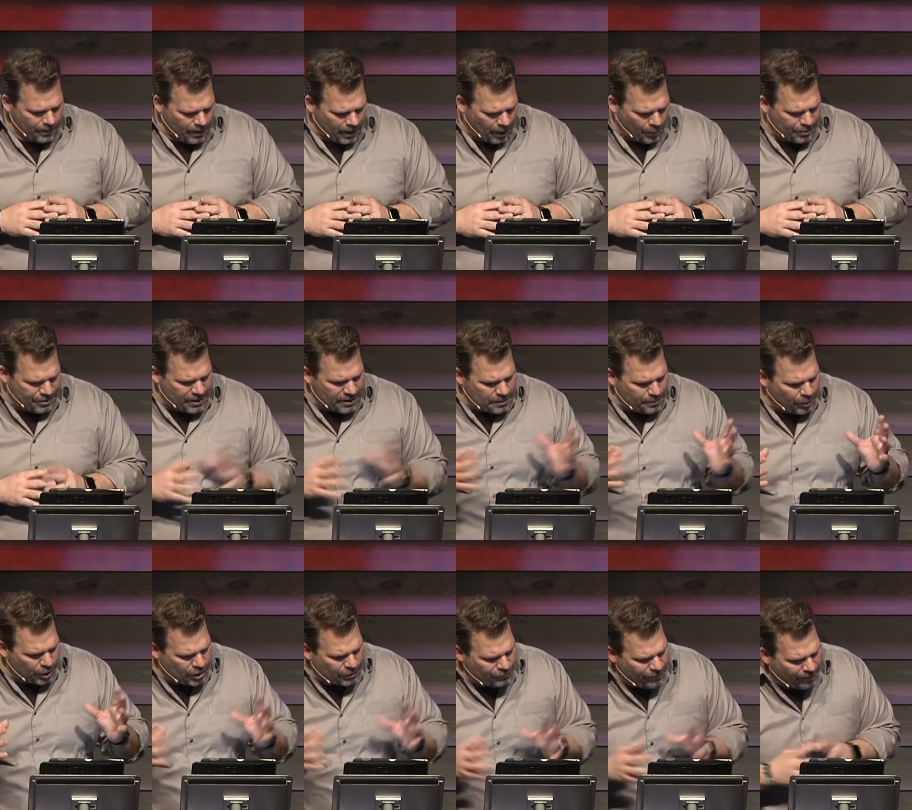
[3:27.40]
Uh, within the
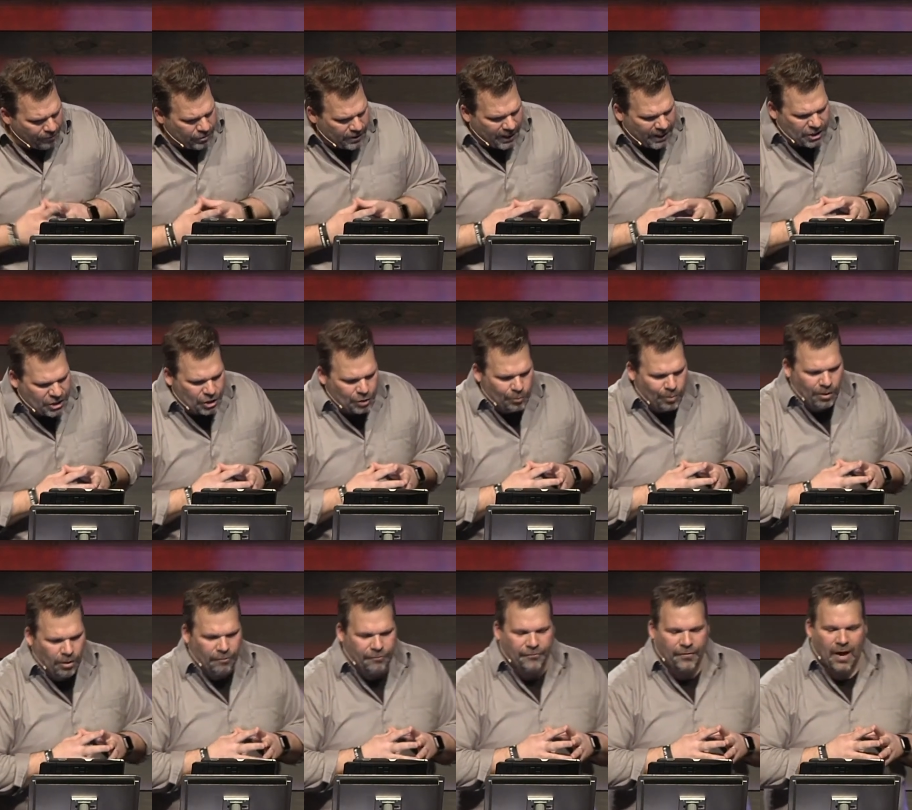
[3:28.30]
book of Revelation,
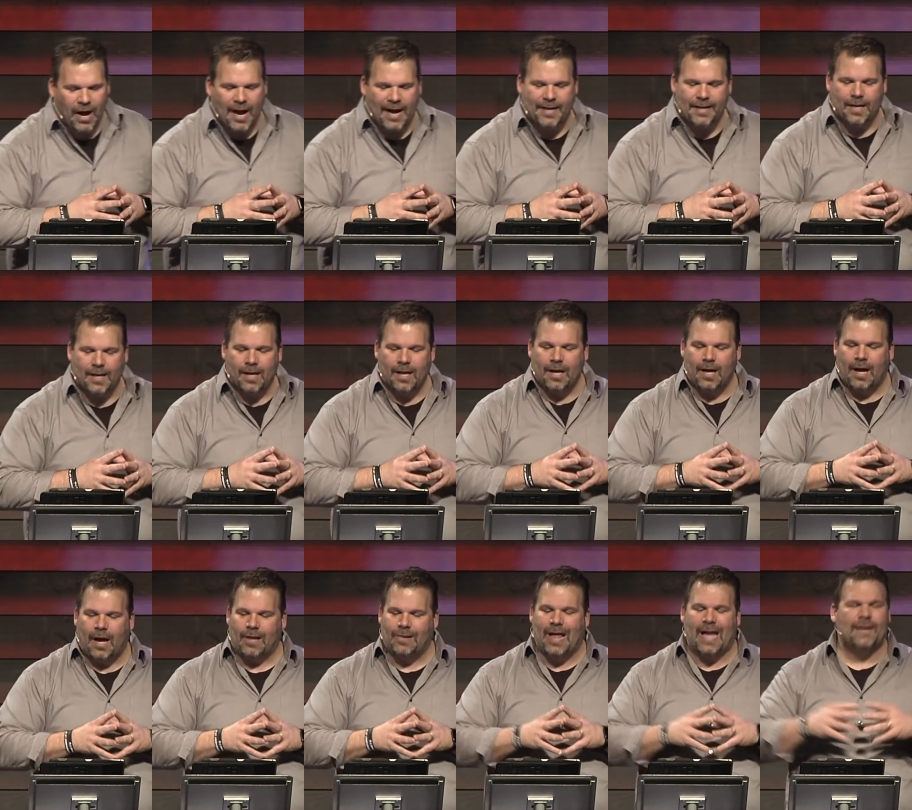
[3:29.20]
we'll find
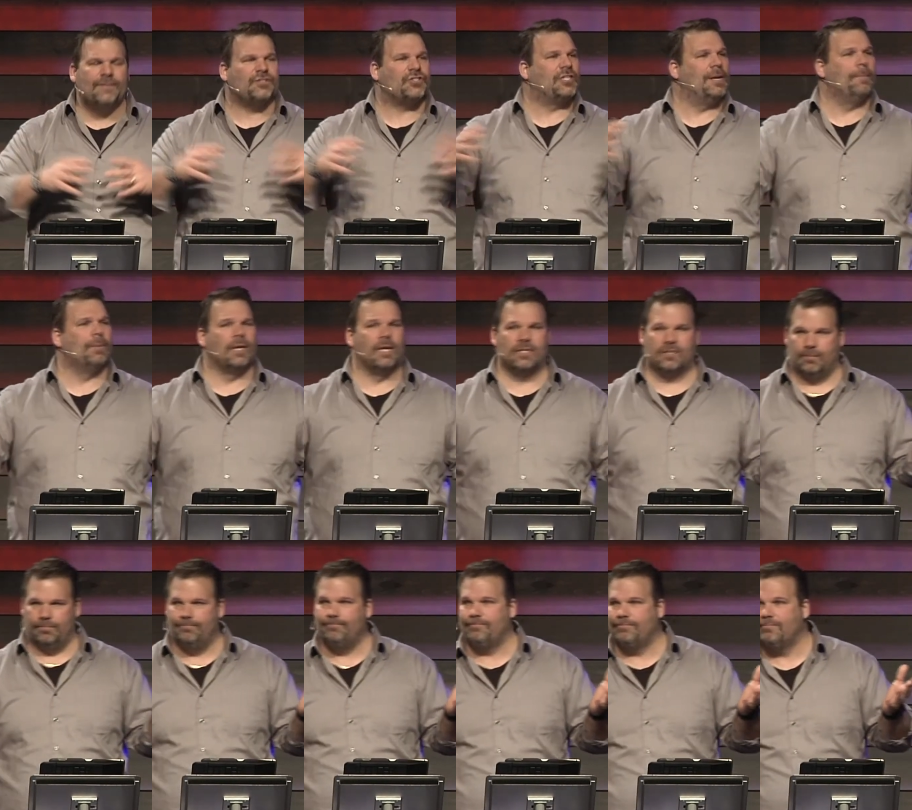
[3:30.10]
a lot of
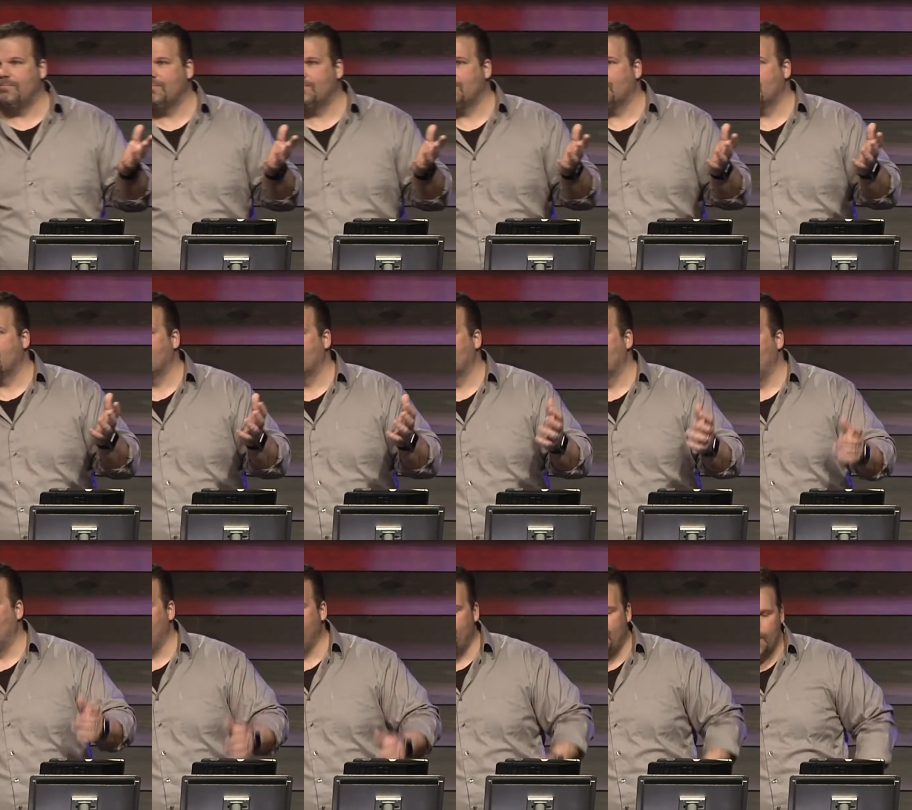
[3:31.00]
symbolism
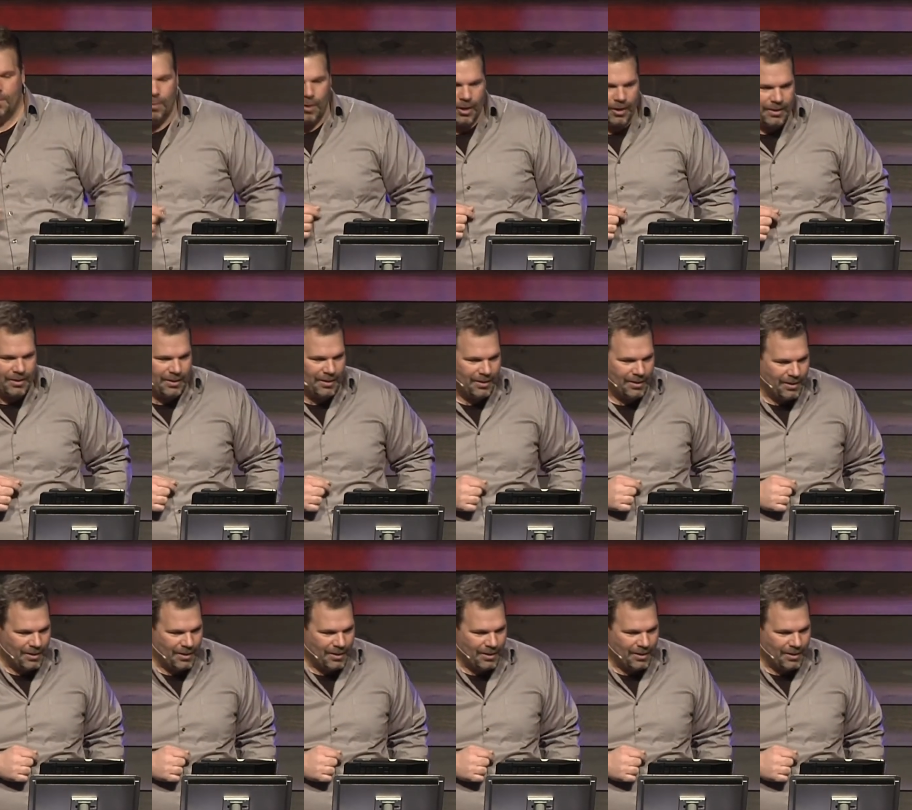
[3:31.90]
within the book.